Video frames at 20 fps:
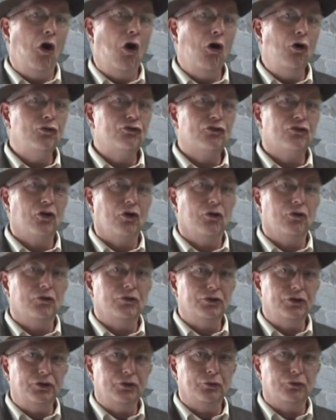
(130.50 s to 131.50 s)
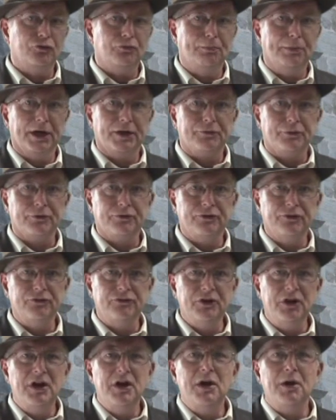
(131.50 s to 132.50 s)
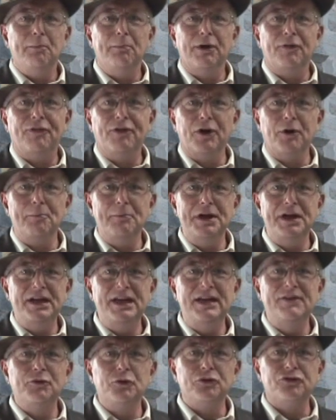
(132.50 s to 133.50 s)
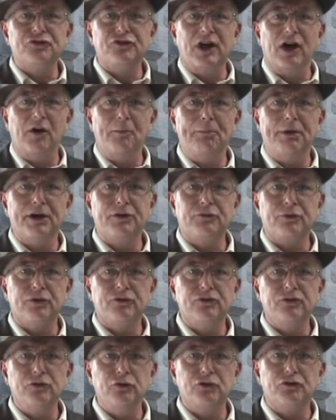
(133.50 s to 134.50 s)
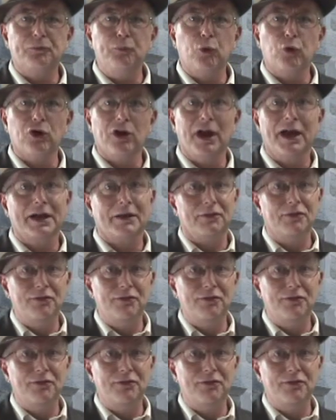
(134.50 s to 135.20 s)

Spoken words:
also used buttresses, but their medieval-style buttress looked more like